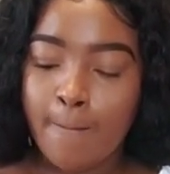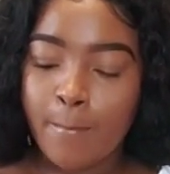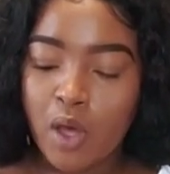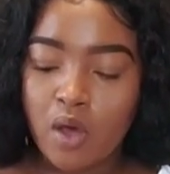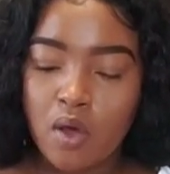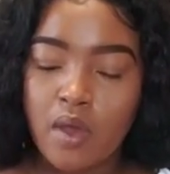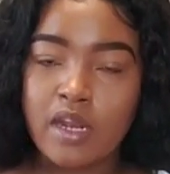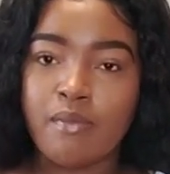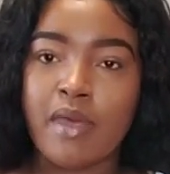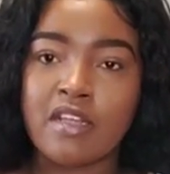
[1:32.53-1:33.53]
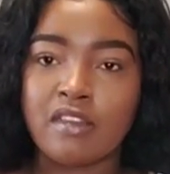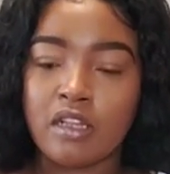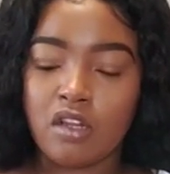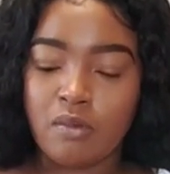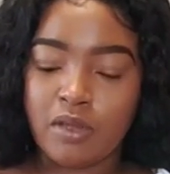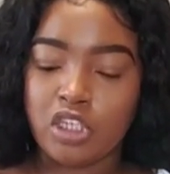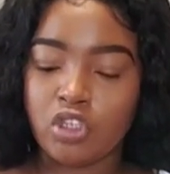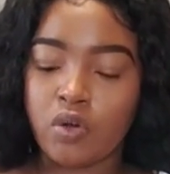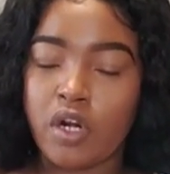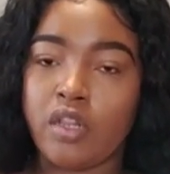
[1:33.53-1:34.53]
bow and it makes it a little bit
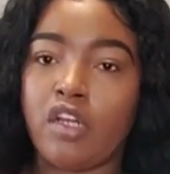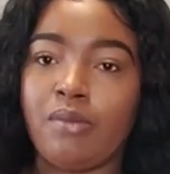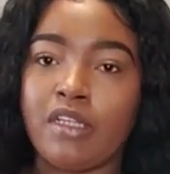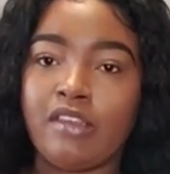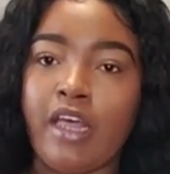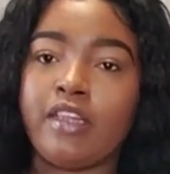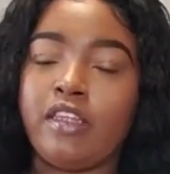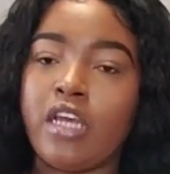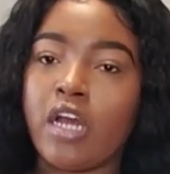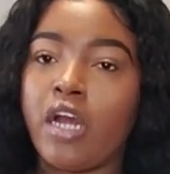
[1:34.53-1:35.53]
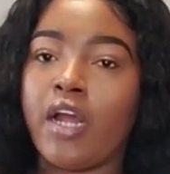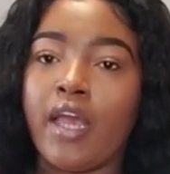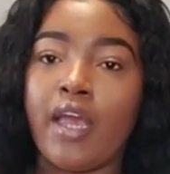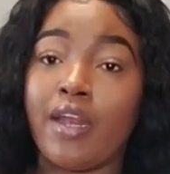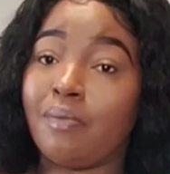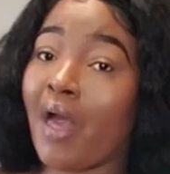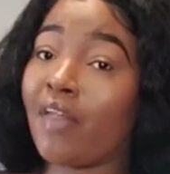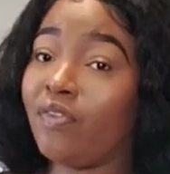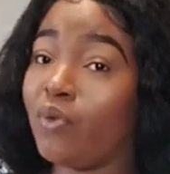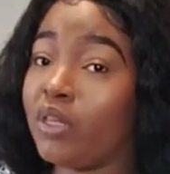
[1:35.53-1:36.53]
shorter, a little bit sexier, and
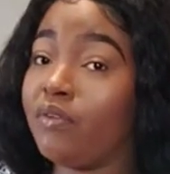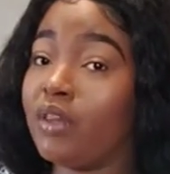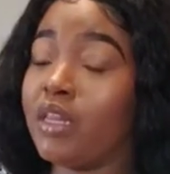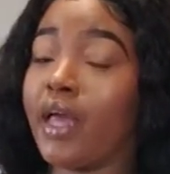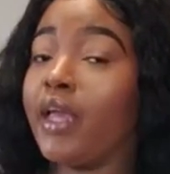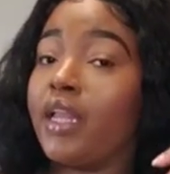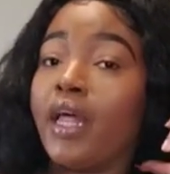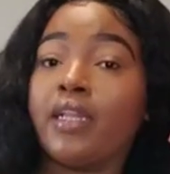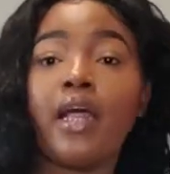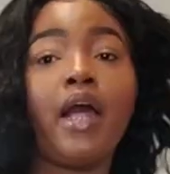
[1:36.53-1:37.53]
I really, really like it like